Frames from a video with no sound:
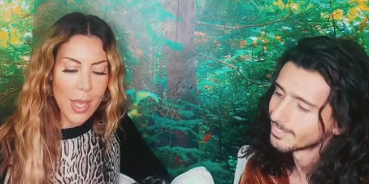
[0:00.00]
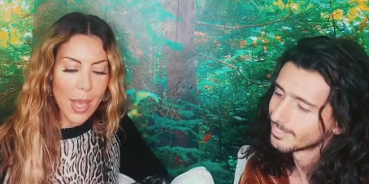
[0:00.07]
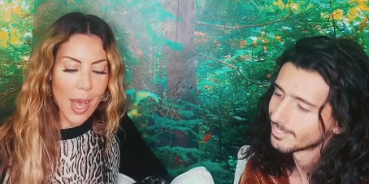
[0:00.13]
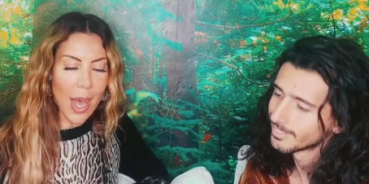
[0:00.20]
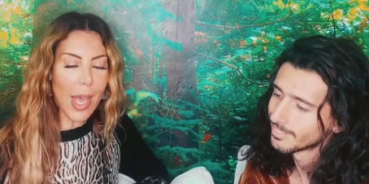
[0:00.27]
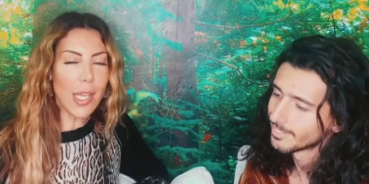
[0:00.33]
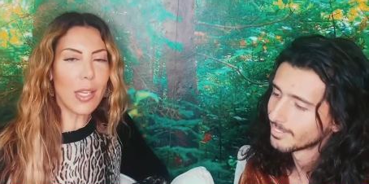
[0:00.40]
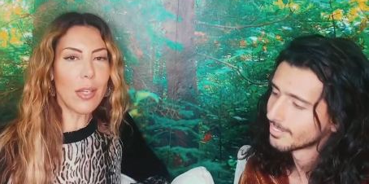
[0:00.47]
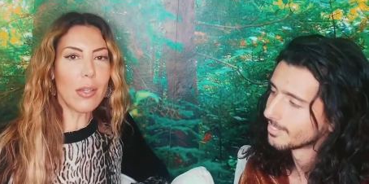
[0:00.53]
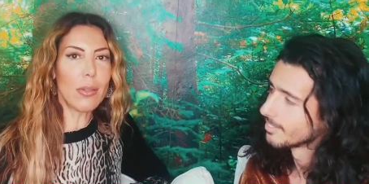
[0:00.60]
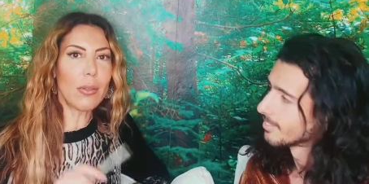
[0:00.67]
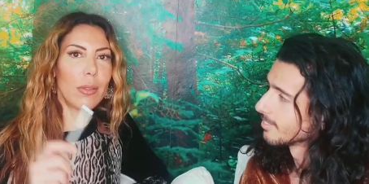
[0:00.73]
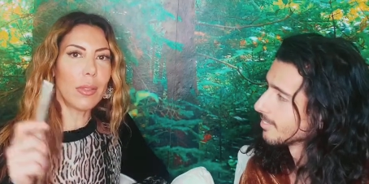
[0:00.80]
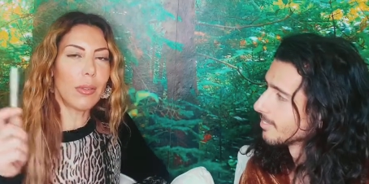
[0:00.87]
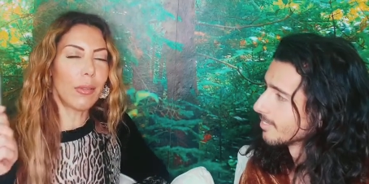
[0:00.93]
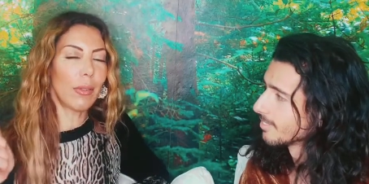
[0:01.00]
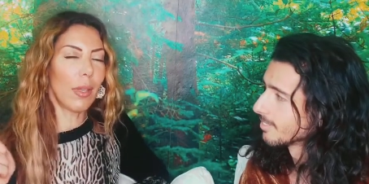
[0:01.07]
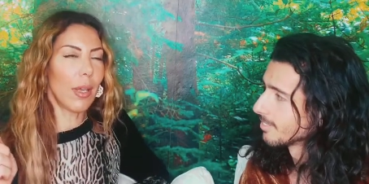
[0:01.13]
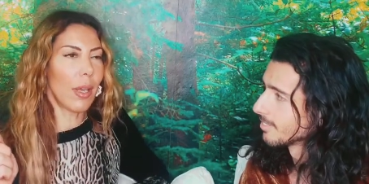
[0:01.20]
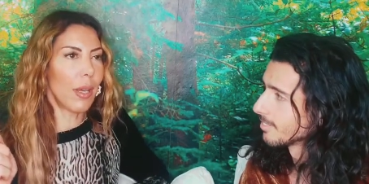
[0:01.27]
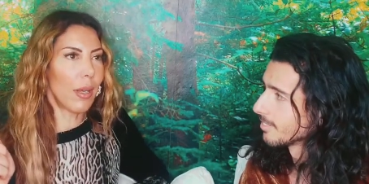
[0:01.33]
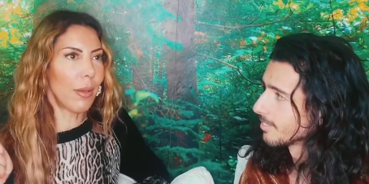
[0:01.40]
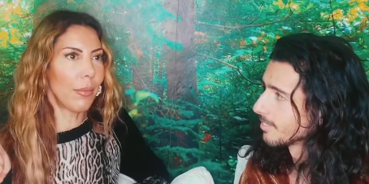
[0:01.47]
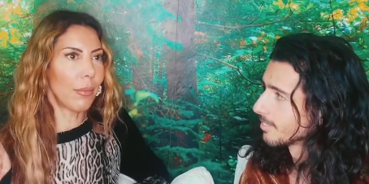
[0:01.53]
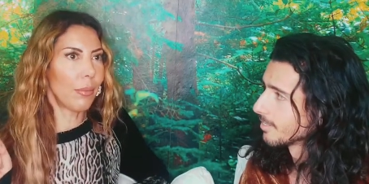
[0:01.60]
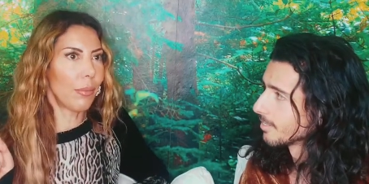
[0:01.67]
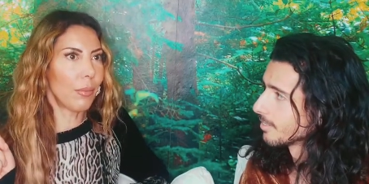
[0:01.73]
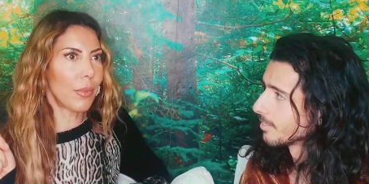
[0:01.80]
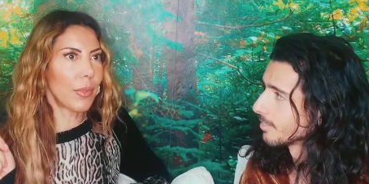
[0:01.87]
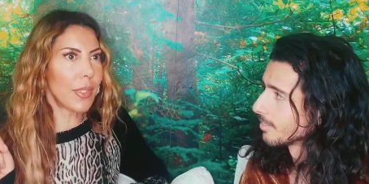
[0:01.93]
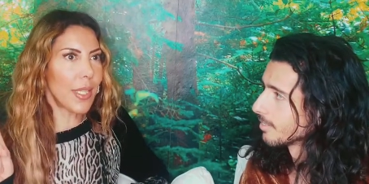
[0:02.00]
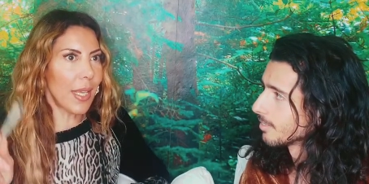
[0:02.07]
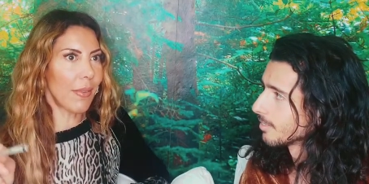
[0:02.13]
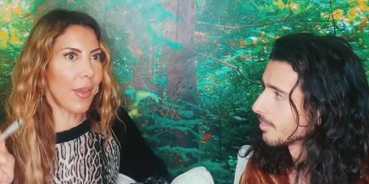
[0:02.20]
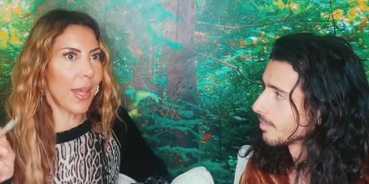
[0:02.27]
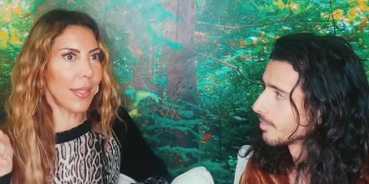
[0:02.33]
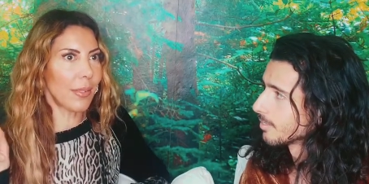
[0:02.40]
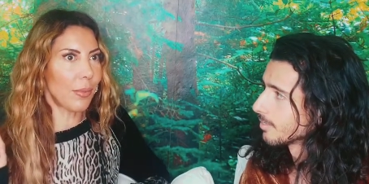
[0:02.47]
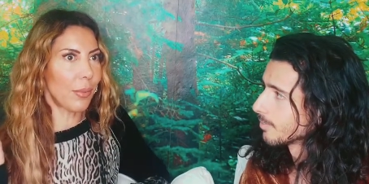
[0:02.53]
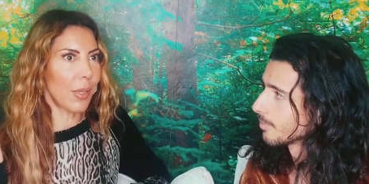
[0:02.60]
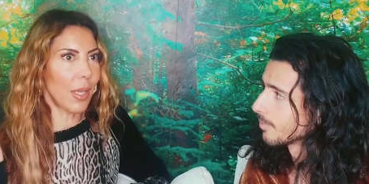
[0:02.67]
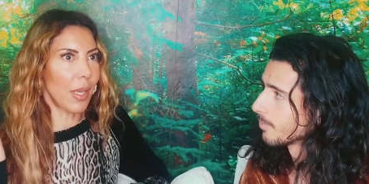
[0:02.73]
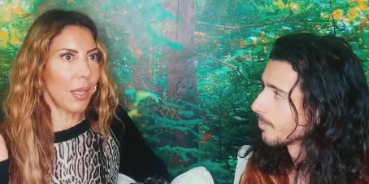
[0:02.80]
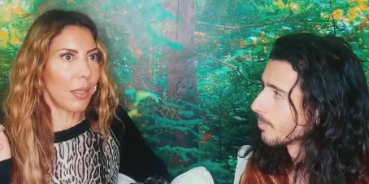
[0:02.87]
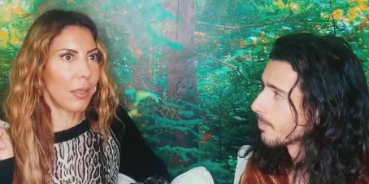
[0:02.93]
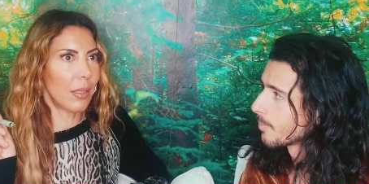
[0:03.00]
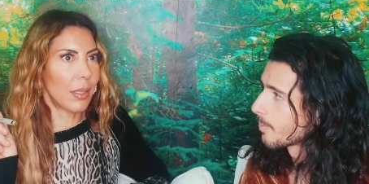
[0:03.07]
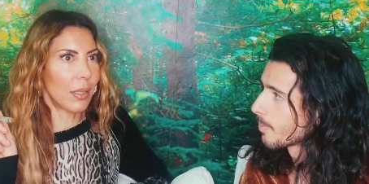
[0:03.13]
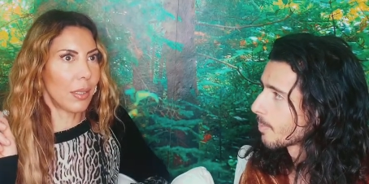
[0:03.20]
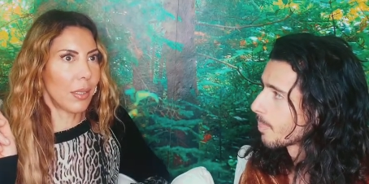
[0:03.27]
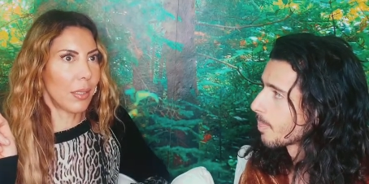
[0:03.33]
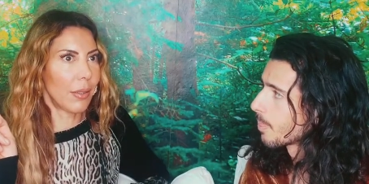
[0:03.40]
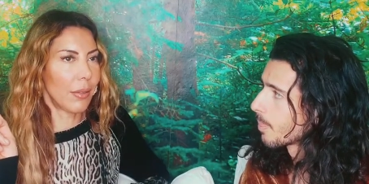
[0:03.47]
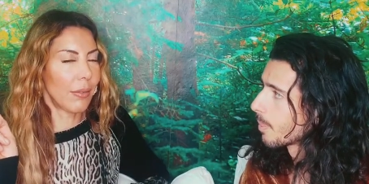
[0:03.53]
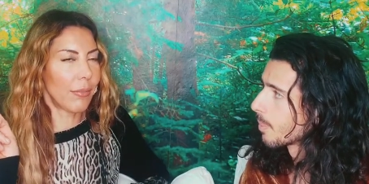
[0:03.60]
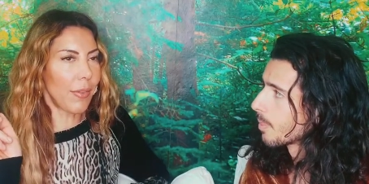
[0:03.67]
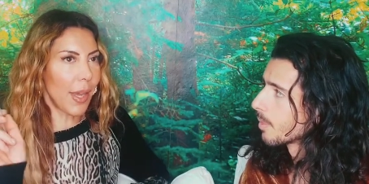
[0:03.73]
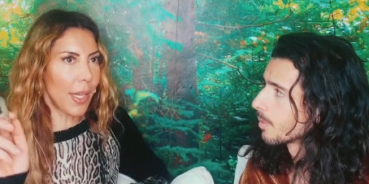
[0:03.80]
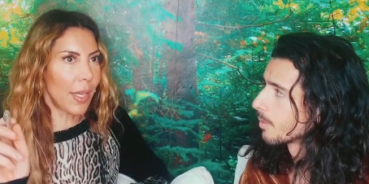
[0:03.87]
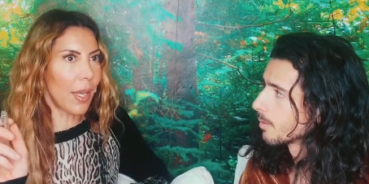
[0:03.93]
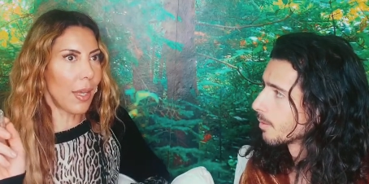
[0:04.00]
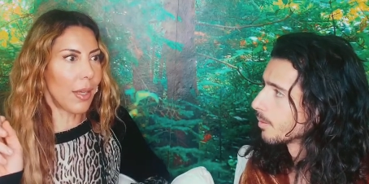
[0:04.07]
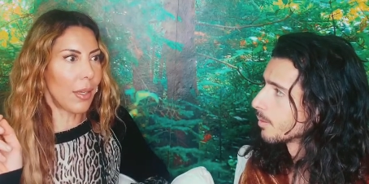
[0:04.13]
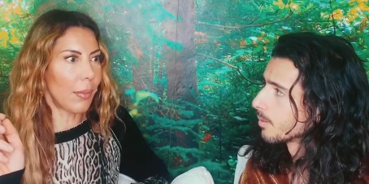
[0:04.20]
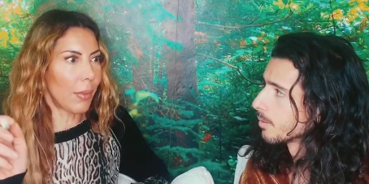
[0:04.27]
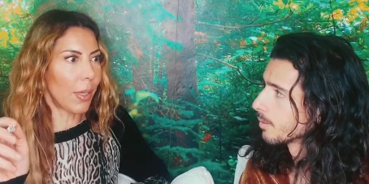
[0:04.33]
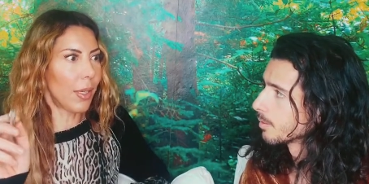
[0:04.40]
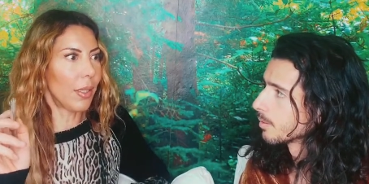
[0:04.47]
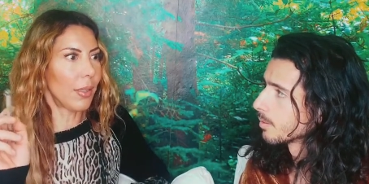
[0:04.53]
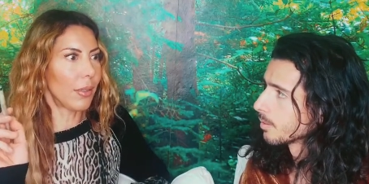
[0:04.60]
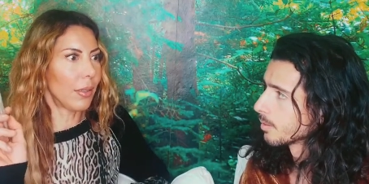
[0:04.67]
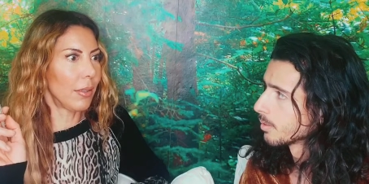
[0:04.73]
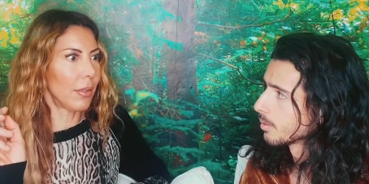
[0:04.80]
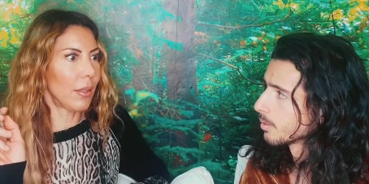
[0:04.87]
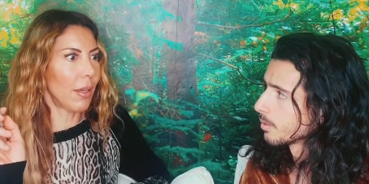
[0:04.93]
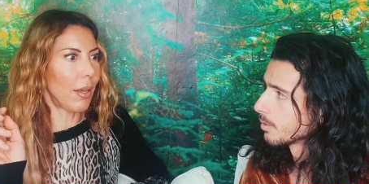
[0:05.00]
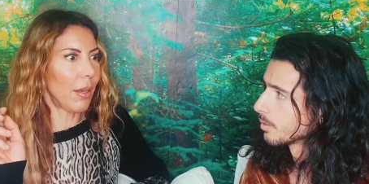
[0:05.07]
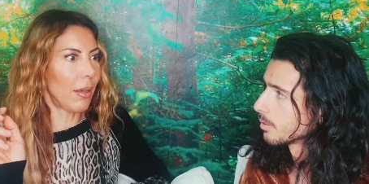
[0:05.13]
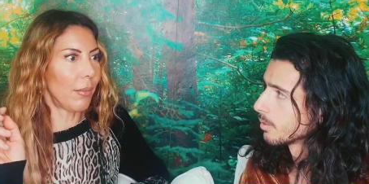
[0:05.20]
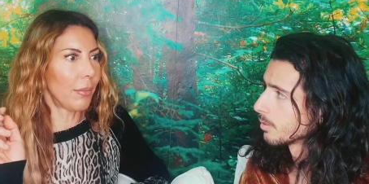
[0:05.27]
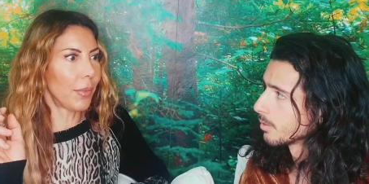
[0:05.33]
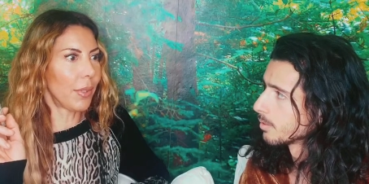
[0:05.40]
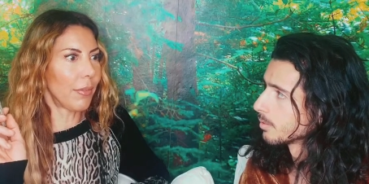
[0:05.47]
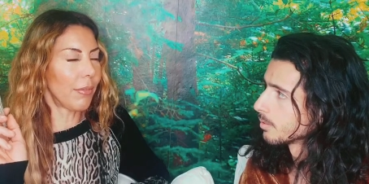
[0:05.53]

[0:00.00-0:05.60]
Speaker 1: I know um, Dave Asprey find out about um, the